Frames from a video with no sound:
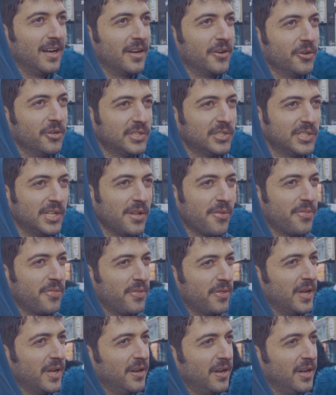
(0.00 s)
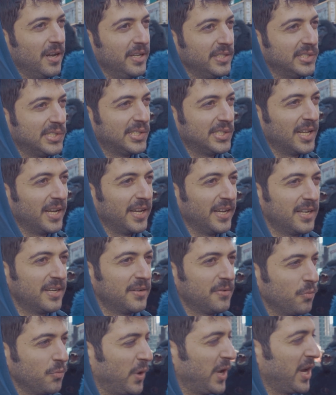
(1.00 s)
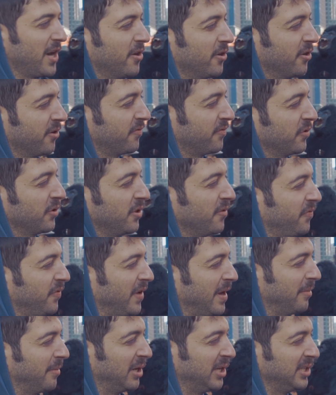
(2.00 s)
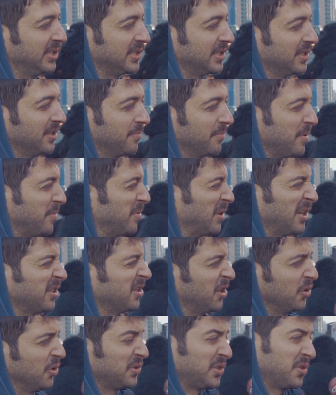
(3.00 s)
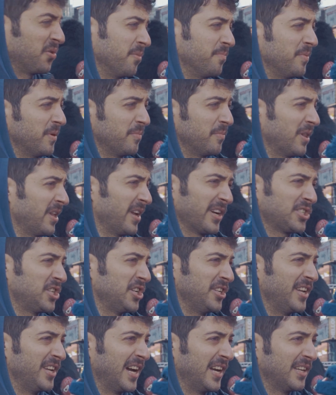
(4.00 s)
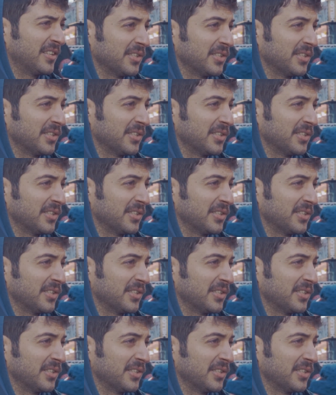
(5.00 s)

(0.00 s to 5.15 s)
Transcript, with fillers: I honestly feel it's like way harder for the families and the people that are close to the people that actually died.